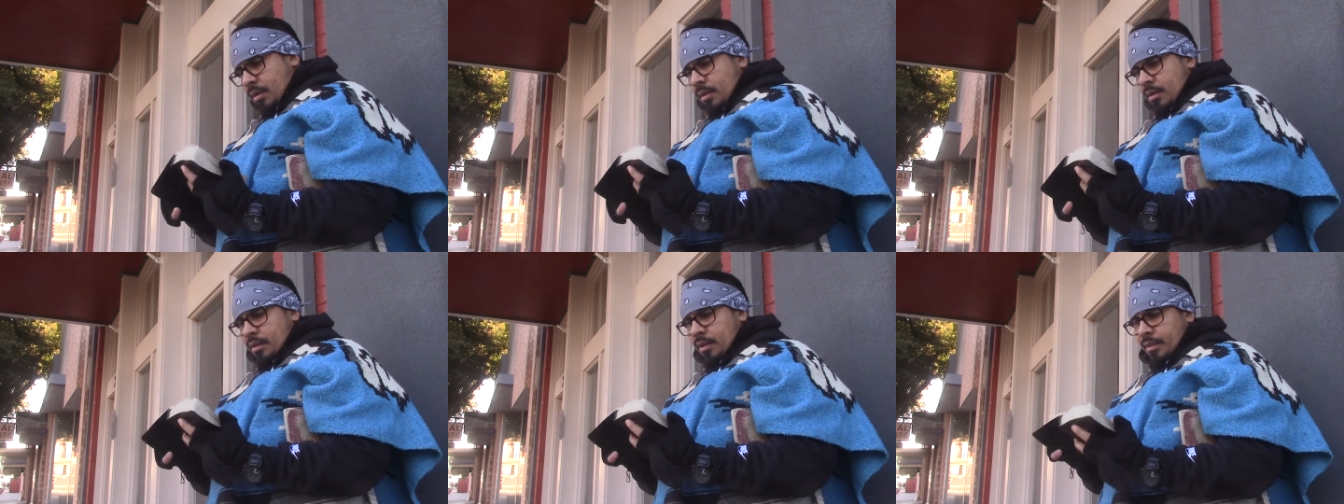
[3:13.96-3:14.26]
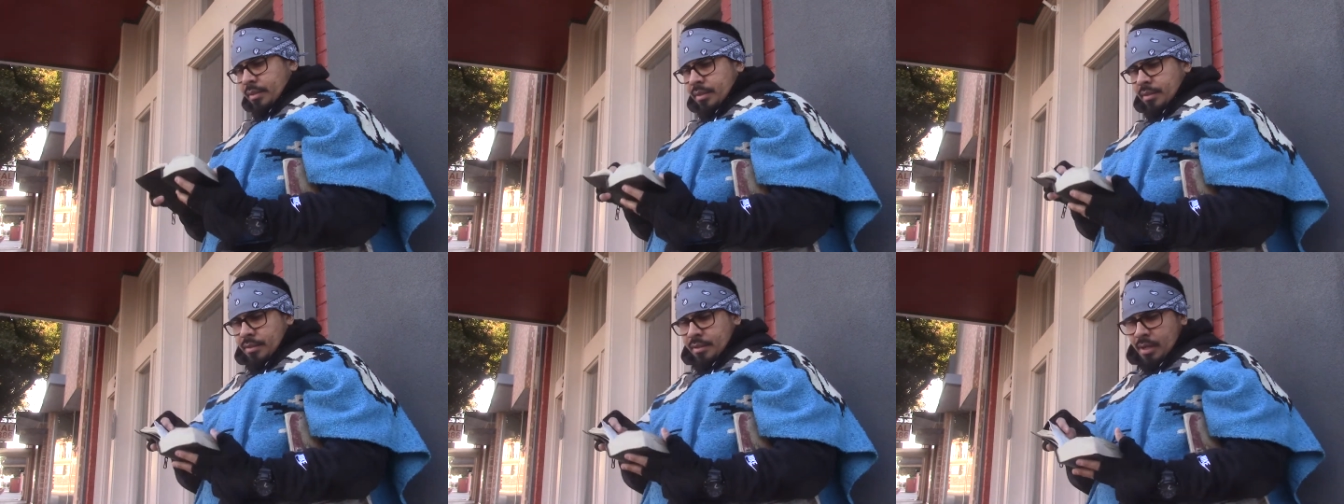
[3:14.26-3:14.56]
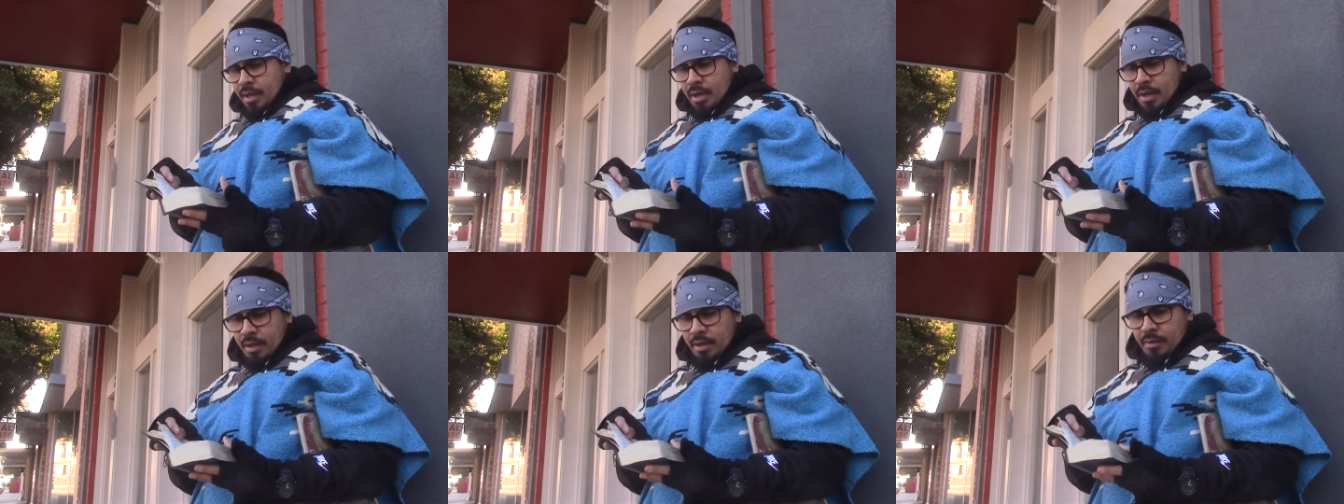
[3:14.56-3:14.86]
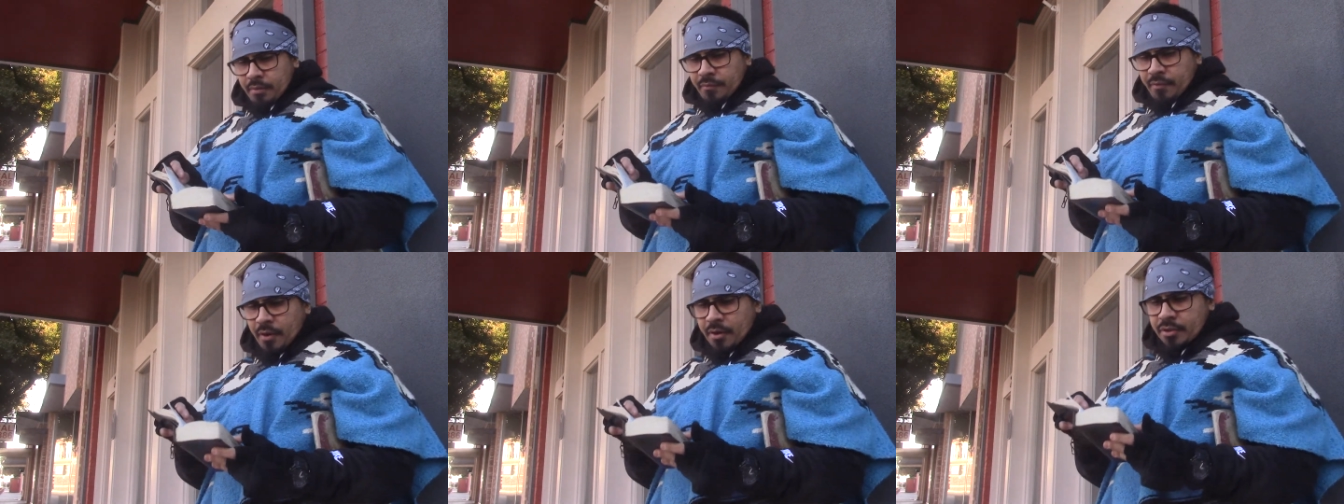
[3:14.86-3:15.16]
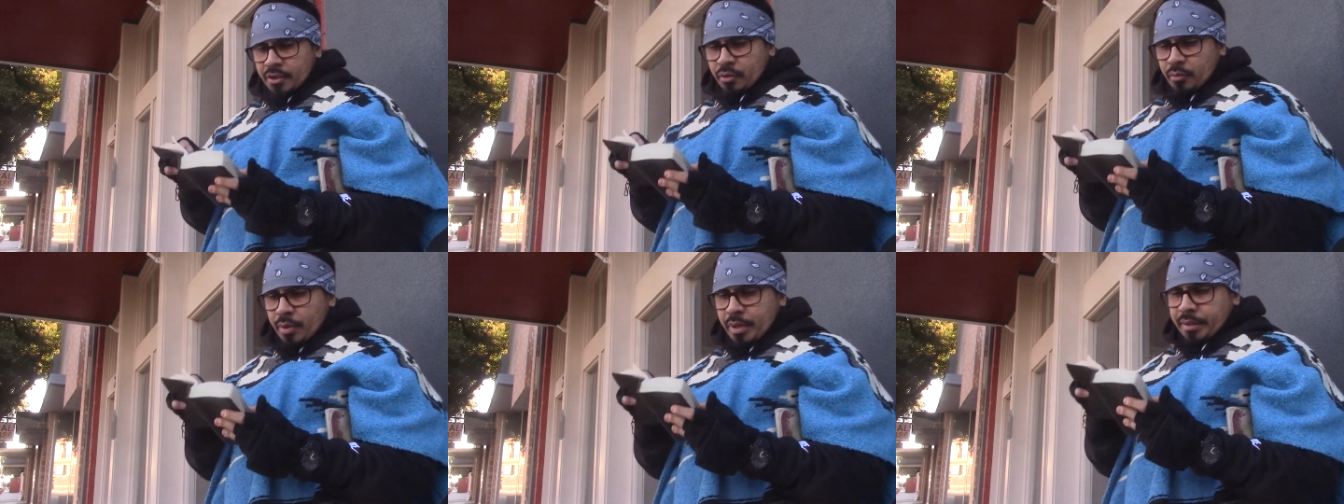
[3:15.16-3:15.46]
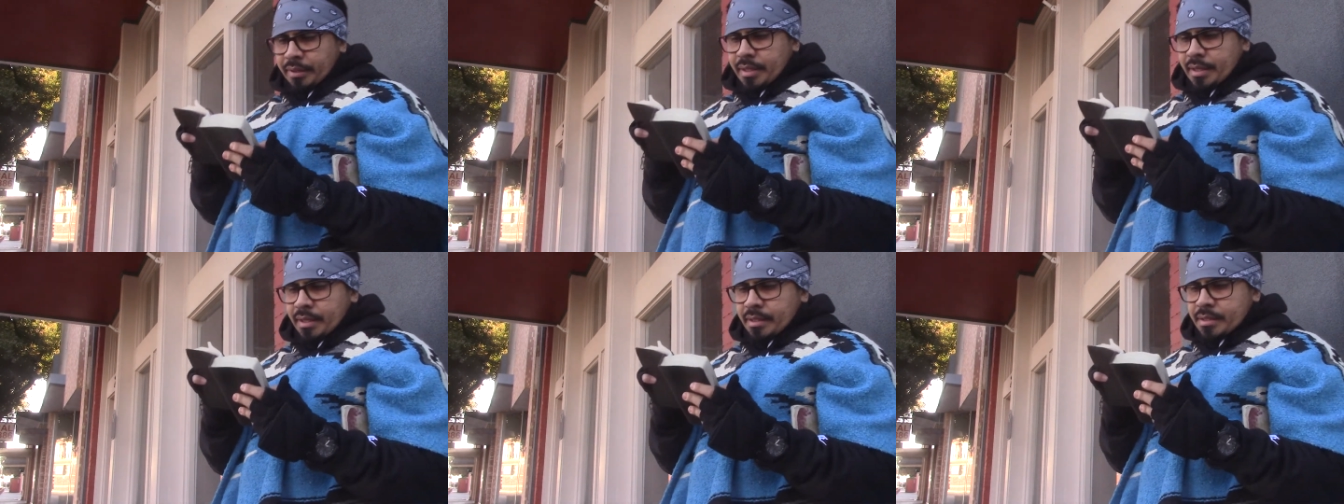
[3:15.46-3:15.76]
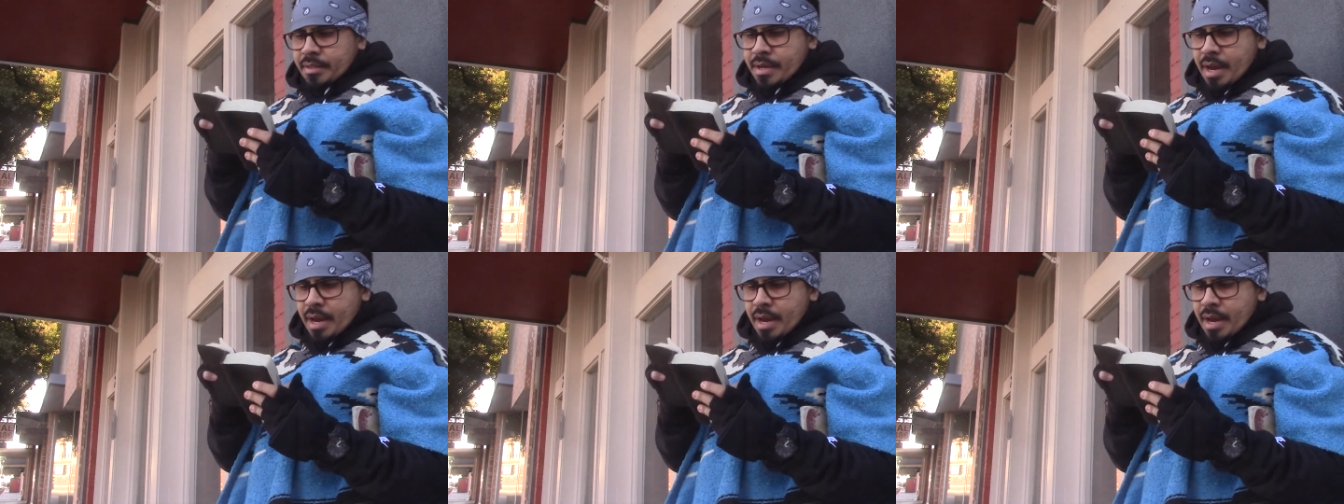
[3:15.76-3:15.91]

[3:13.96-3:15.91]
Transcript: This is uh, 1 Corinthians